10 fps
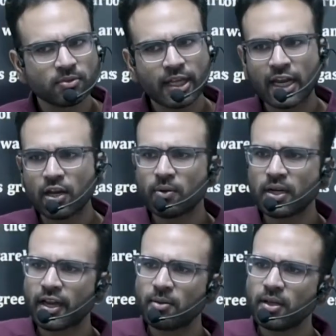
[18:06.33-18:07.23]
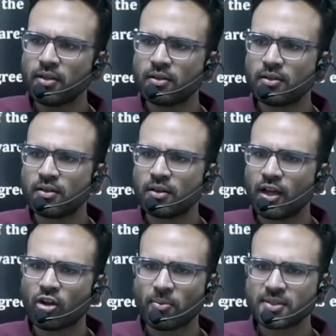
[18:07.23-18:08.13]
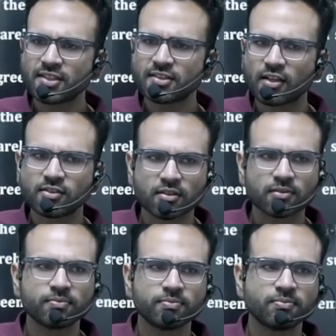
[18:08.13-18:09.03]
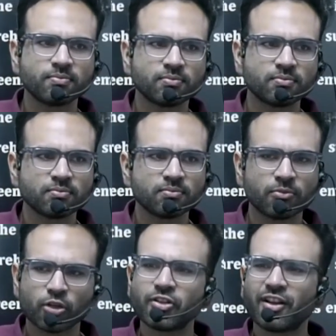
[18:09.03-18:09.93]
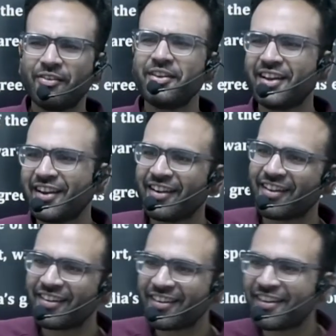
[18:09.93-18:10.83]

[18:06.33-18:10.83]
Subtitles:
Can anyone tell me? A common sense answer. Because you're living in India